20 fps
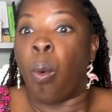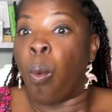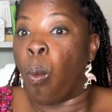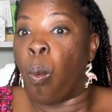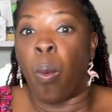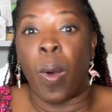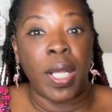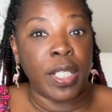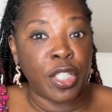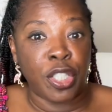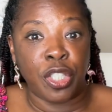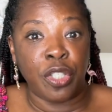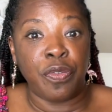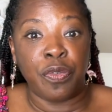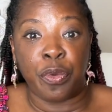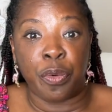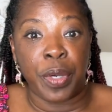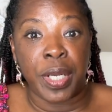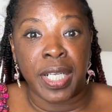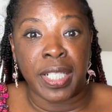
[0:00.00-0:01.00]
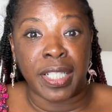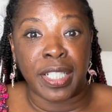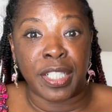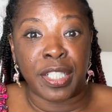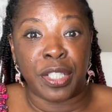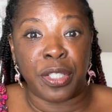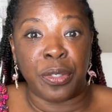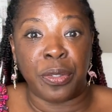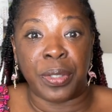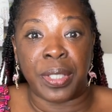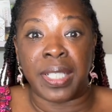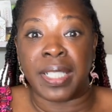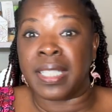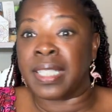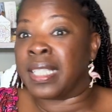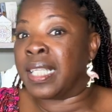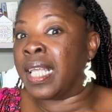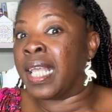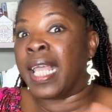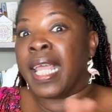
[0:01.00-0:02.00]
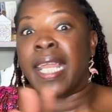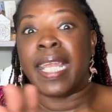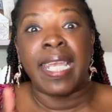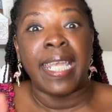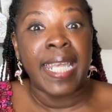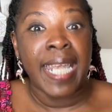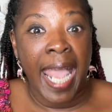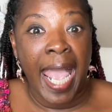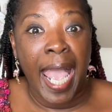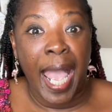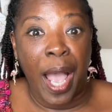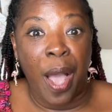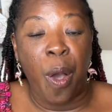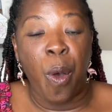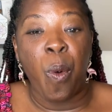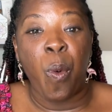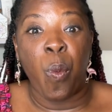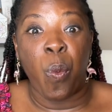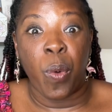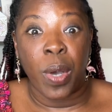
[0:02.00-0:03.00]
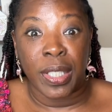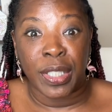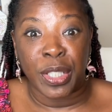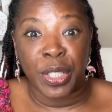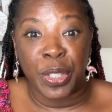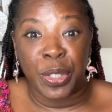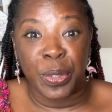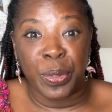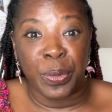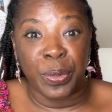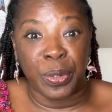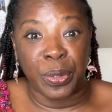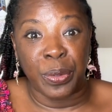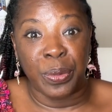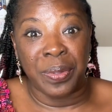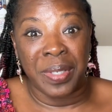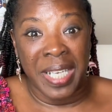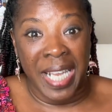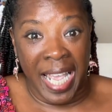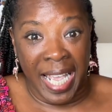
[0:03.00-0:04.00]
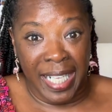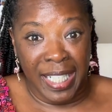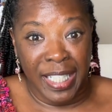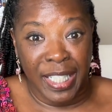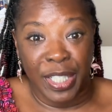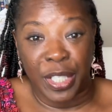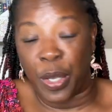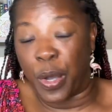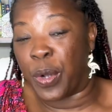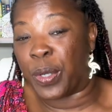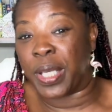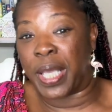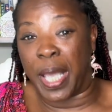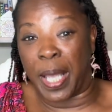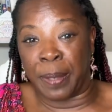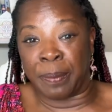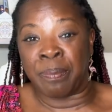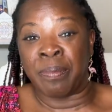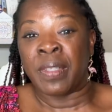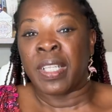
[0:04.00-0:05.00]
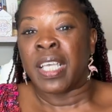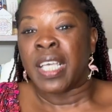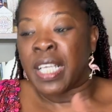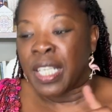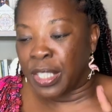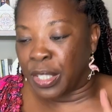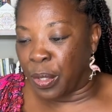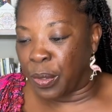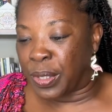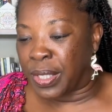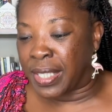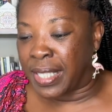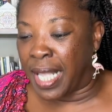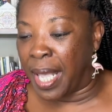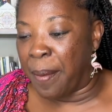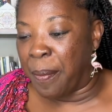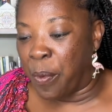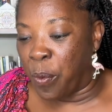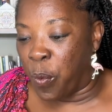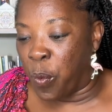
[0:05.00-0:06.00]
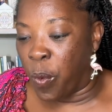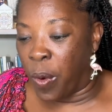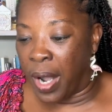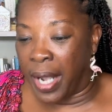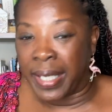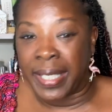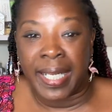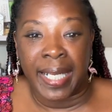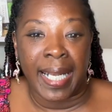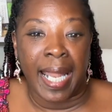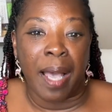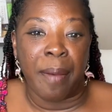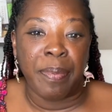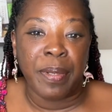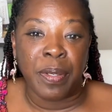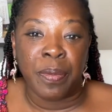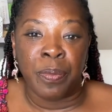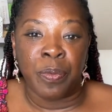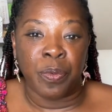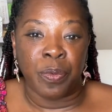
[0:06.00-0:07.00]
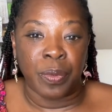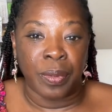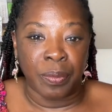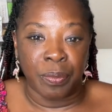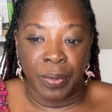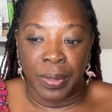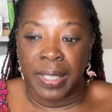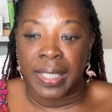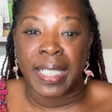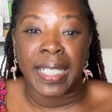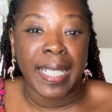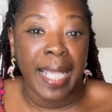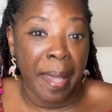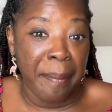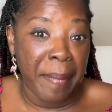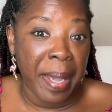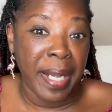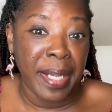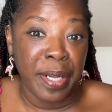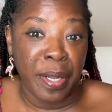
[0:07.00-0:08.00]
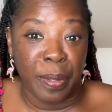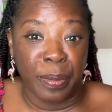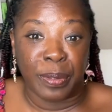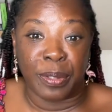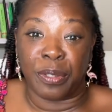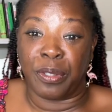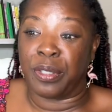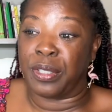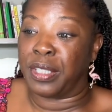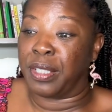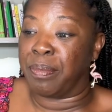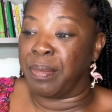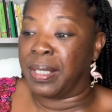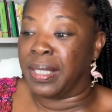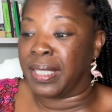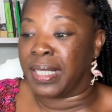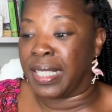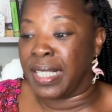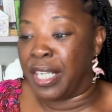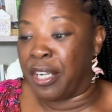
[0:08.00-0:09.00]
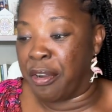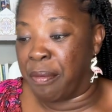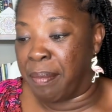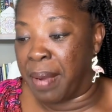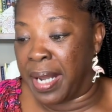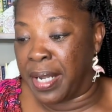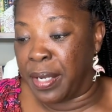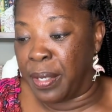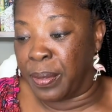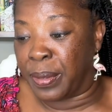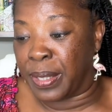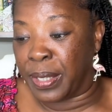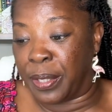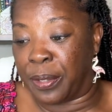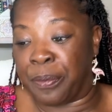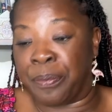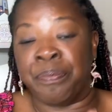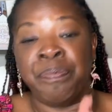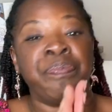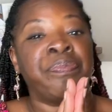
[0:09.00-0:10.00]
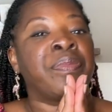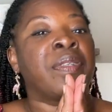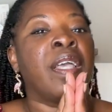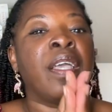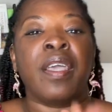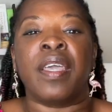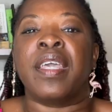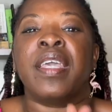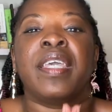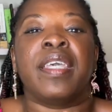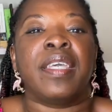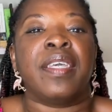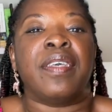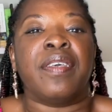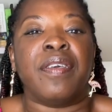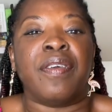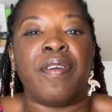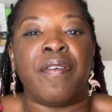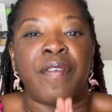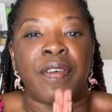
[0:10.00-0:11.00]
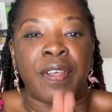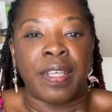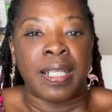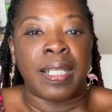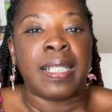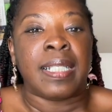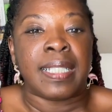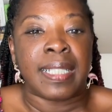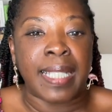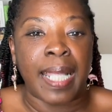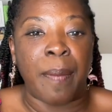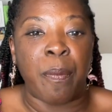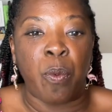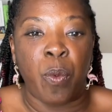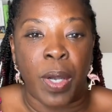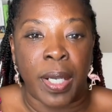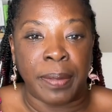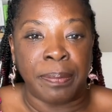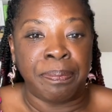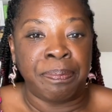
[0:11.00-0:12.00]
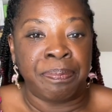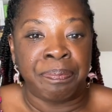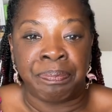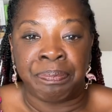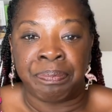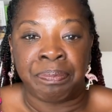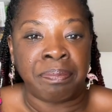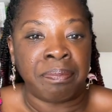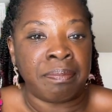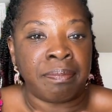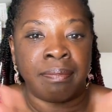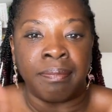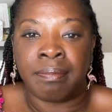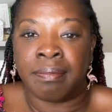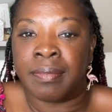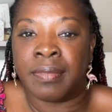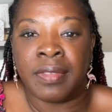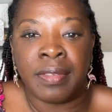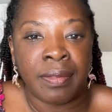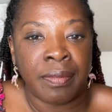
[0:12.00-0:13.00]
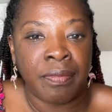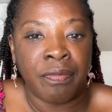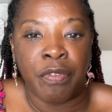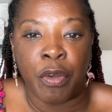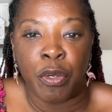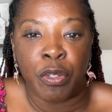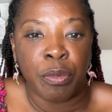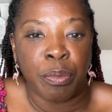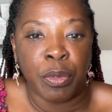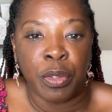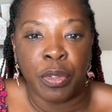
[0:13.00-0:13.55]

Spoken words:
once you've greeted the students, now what do you do next? Okay, so step one, and I'll be looking at my notes. So you see me looking here at my notes here. Step one, first